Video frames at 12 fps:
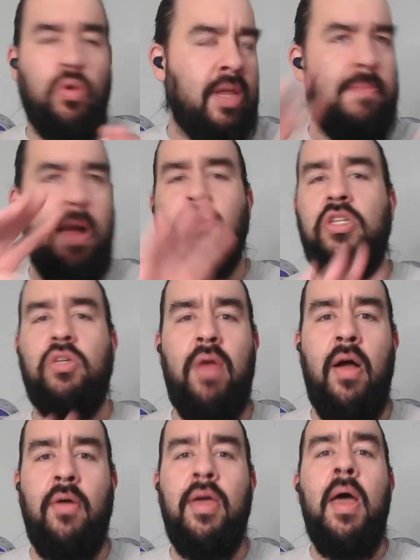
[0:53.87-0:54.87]
He bounces
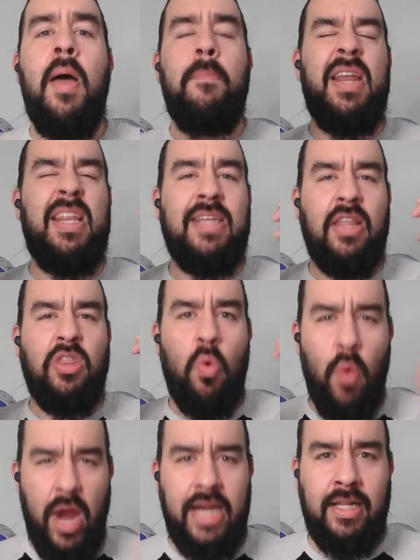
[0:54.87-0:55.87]
around, but he's got the
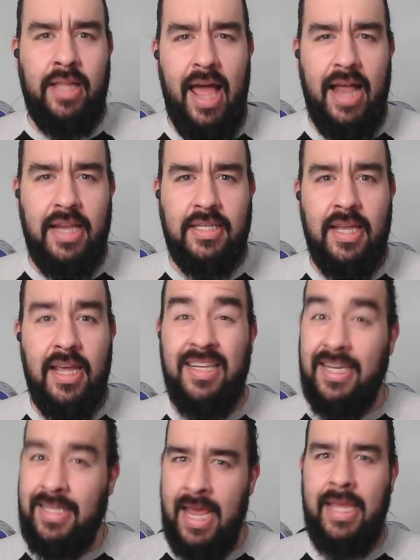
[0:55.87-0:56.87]
weight class
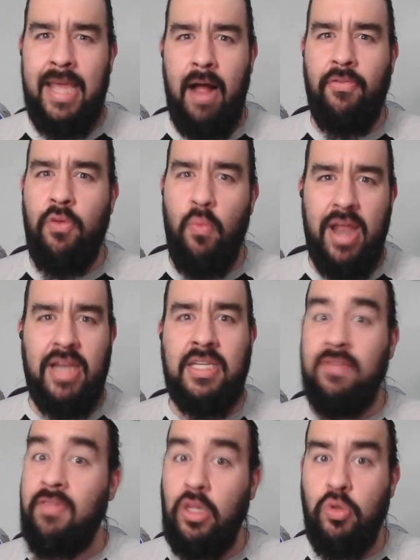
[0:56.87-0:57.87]
to take out the rest
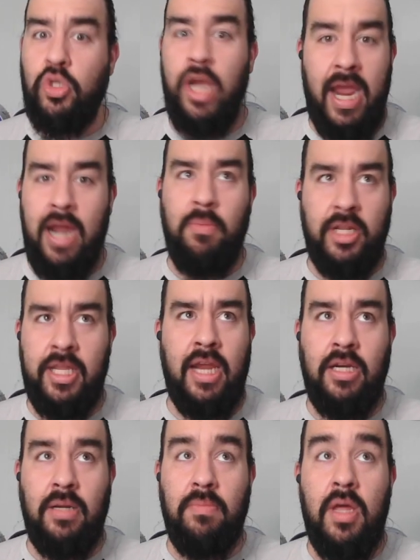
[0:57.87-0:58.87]
of the Lucha Animal
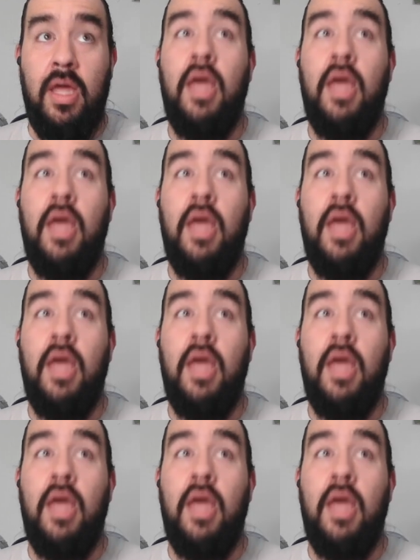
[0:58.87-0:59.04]
Kingdom.